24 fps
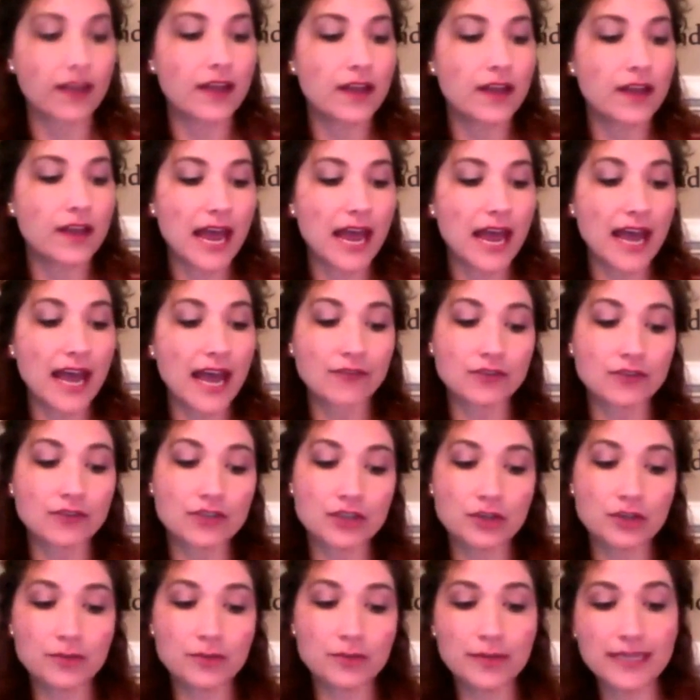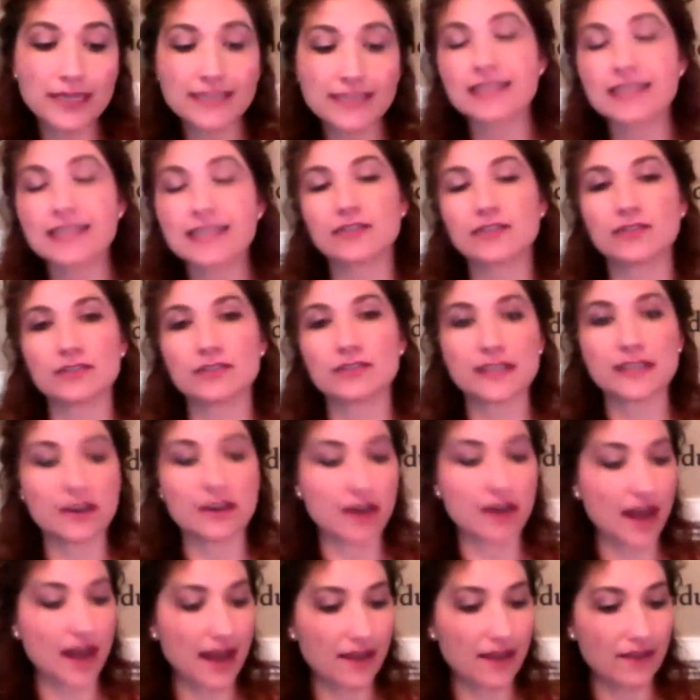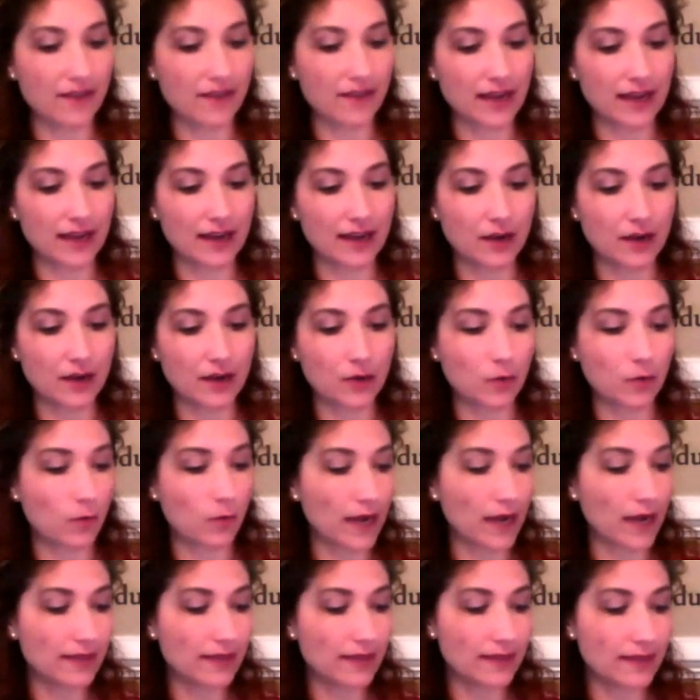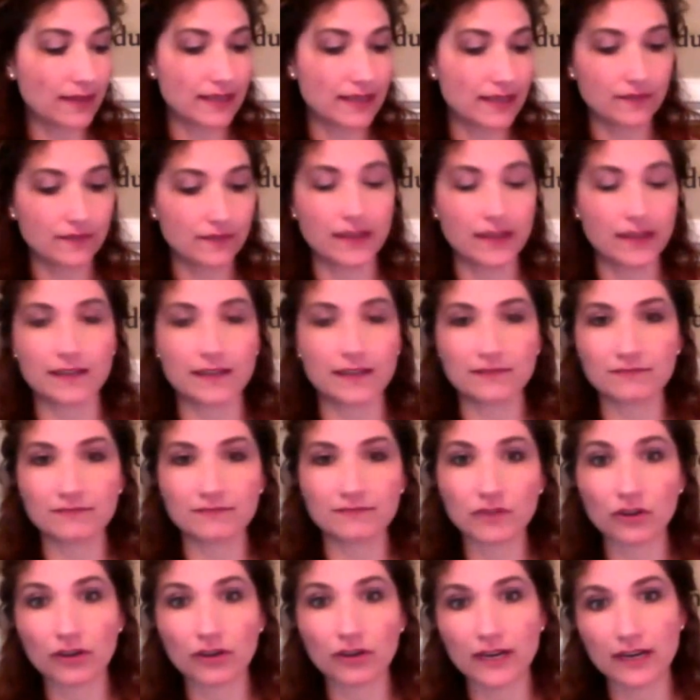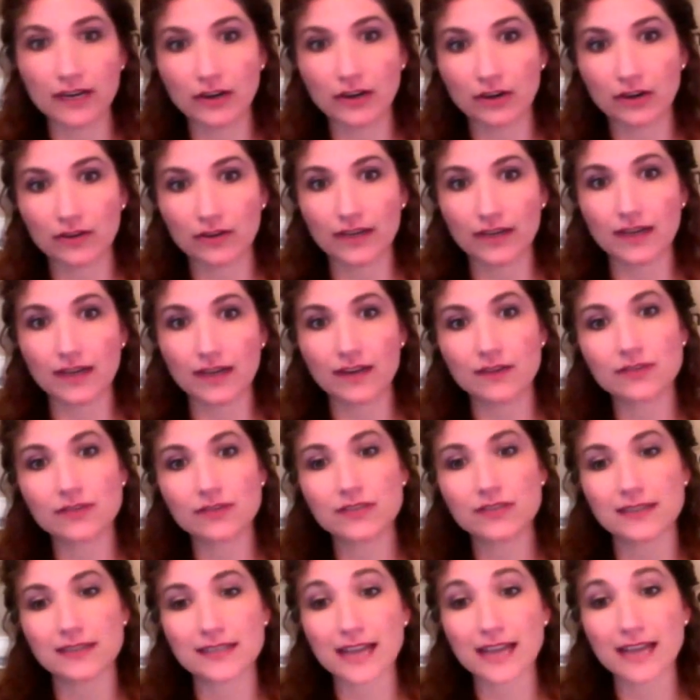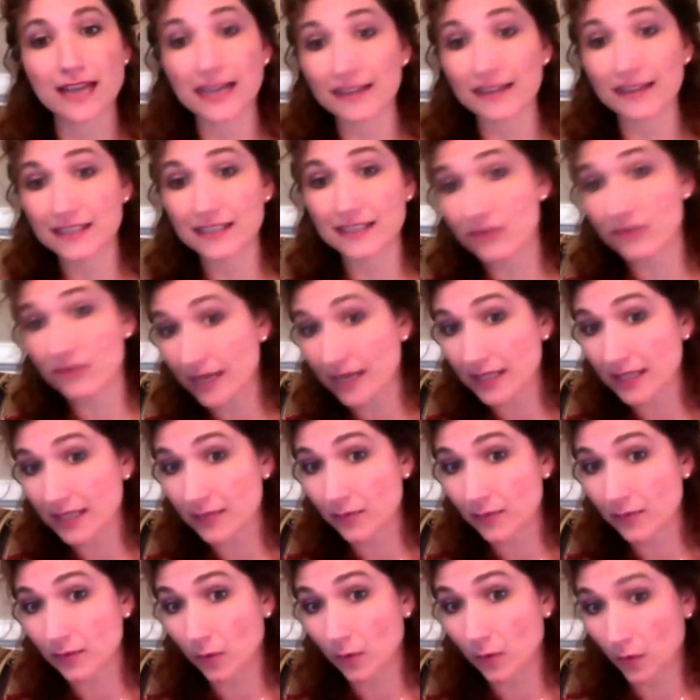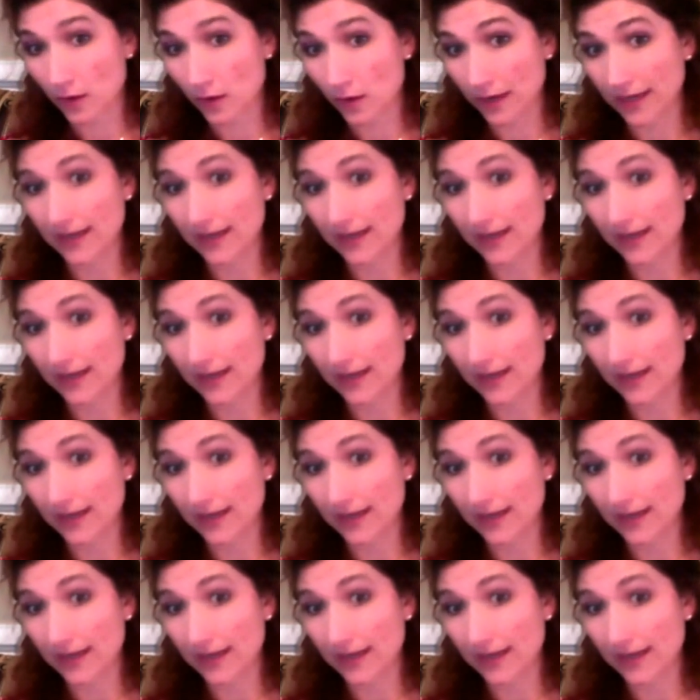After 2 big sisters, they're having quite the learning curve getting used to this highly distractible boy.